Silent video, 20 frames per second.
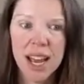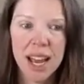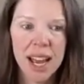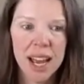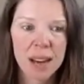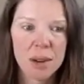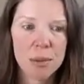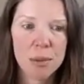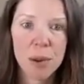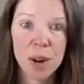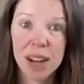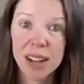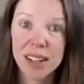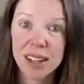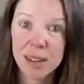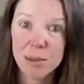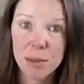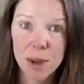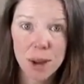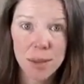And
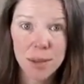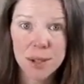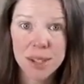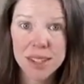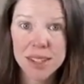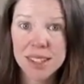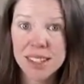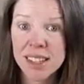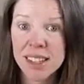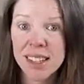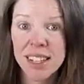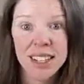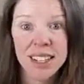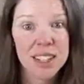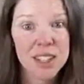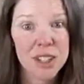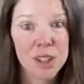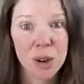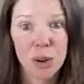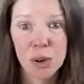pregnant mamas,
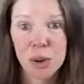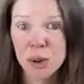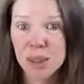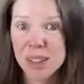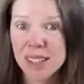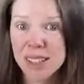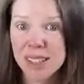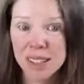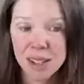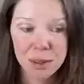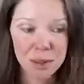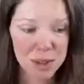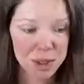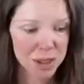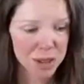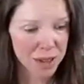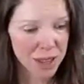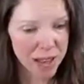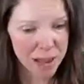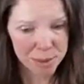don't sit with
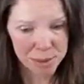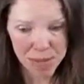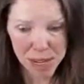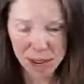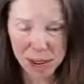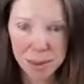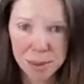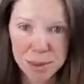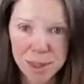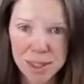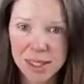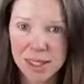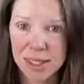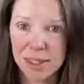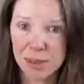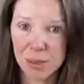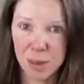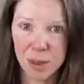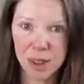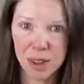your laptops
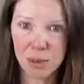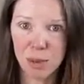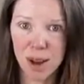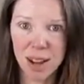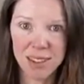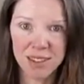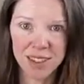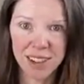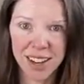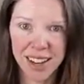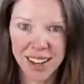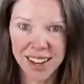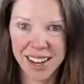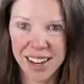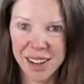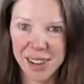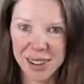with Wi-Fi